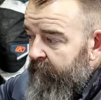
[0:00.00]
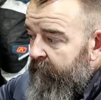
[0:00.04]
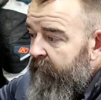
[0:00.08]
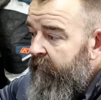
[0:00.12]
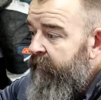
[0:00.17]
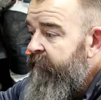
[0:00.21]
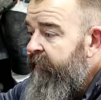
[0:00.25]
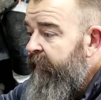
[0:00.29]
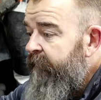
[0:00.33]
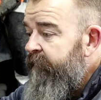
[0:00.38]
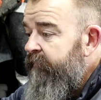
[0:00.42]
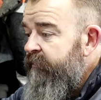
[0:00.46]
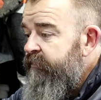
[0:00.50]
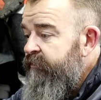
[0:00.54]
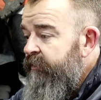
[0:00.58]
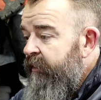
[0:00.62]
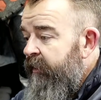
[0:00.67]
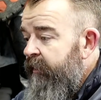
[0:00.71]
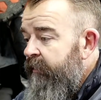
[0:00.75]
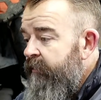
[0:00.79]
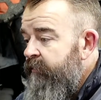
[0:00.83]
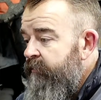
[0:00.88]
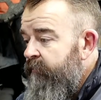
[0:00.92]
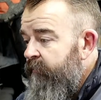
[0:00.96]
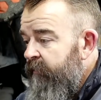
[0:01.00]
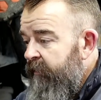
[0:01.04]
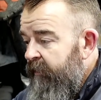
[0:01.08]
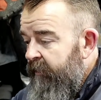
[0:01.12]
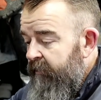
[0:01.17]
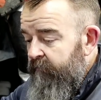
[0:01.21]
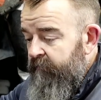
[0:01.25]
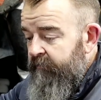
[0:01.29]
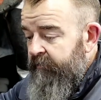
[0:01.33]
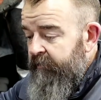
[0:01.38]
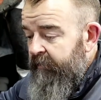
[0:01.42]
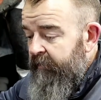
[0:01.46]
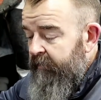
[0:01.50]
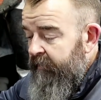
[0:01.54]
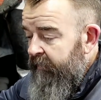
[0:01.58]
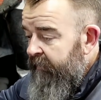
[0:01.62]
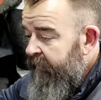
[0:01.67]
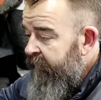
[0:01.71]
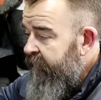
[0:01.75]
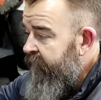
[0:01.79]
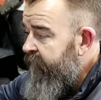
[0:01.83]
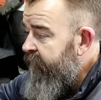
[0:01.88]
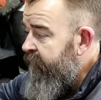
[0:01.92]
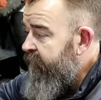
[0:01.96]
the side to allow
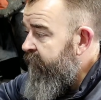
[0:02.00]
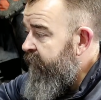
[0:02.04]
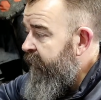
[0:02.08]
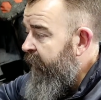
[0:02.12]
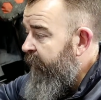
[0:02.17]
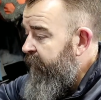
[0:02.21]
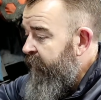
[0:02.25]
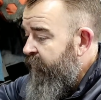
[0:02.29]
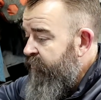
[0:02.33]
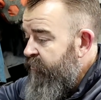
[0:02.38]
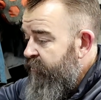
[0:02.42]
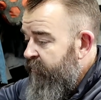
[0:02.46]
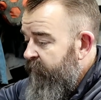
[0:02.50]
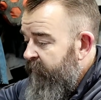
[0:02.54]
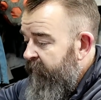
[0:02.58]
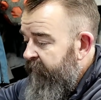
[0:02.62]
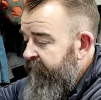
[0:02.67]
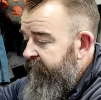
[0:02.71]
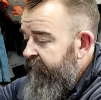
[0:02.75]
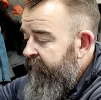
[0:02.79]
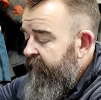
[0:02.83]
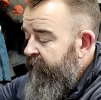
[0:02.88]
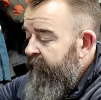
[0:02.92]
the cabinet to come off.